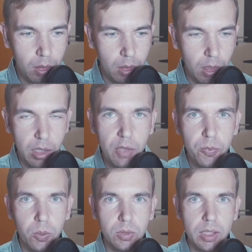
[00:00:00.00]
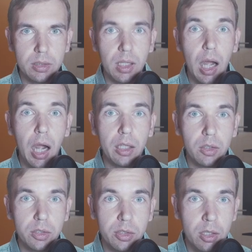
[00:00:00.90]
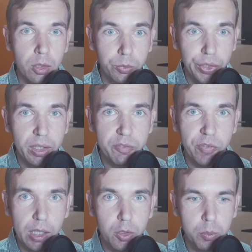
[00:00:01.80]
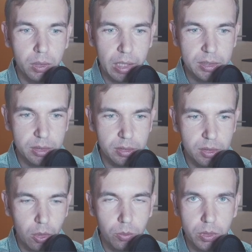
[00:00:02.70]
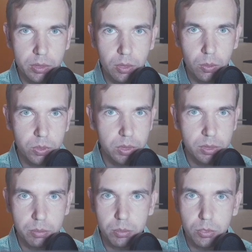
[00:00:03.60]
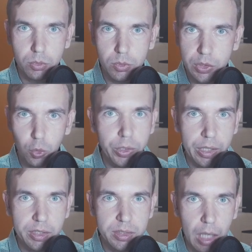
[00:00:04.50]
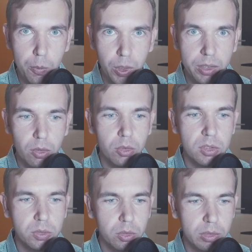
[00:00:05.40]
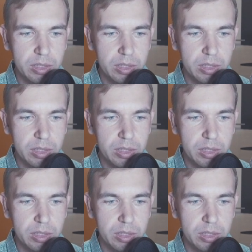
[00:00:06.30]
And I thought that I learned really valuable lessons over those 2 years I worked on this